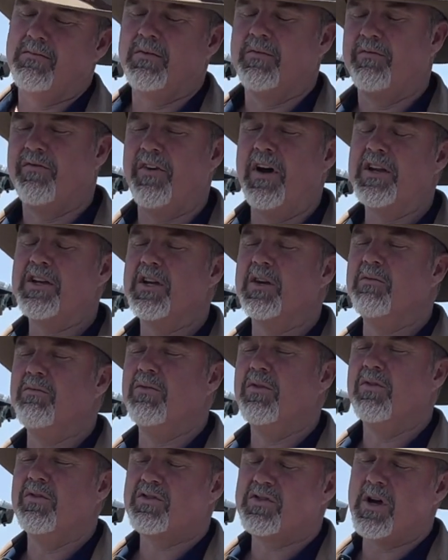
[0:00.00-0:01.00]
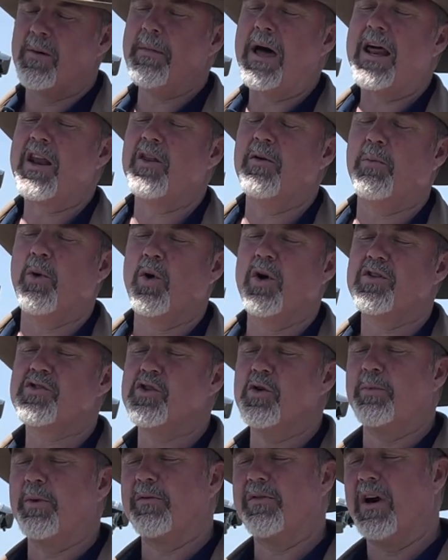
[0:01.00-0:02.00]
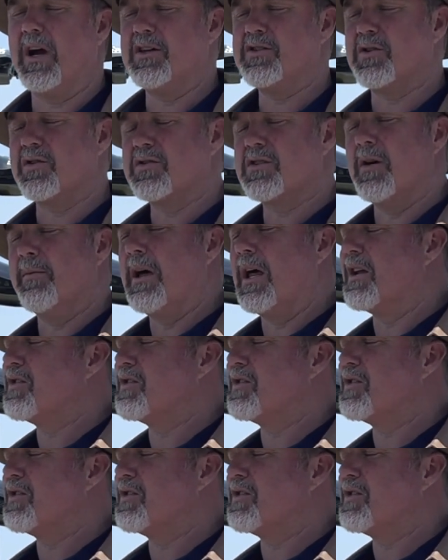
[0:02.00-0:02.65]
funded some out of the Board of Supervisors, some out